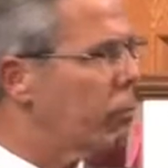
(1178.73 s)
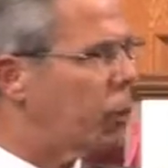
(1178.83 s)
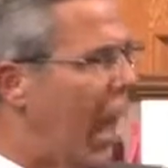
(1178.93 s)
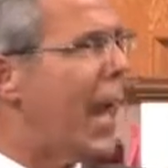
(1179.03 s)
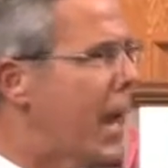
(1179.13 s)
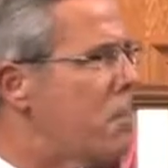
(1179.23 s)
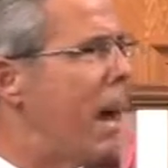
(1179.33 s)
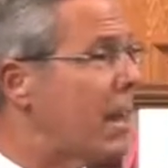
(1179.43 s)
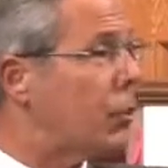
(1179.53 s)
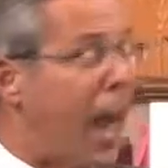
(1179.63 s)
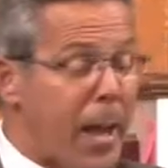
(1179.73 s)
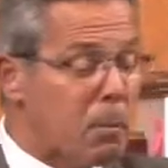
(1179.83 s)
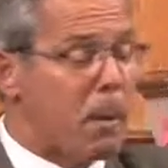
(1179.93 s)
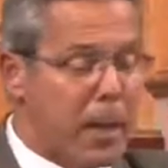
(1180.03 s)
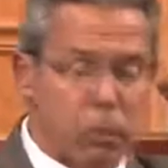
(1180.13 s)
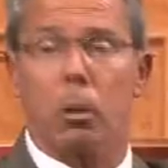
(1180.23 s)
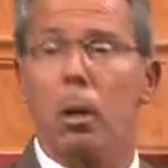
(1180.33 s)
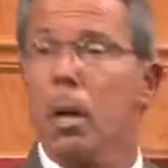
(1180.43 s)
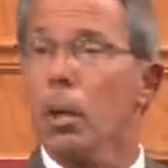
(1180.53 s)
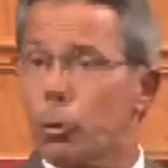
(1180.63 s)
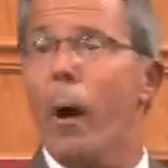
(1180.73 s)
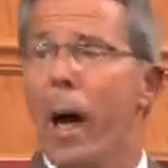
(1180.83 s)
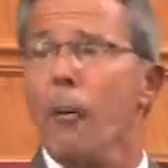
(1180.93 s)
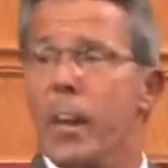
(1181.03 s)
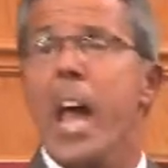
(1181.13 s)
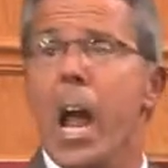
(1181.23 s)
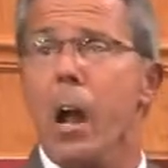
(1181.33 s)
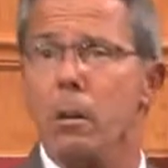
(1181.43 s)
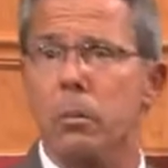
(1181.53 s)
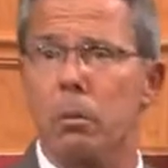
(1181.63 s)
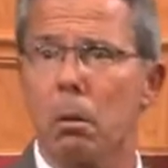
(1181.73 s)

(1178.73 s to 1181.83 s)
will take it may take maybe it took 12 years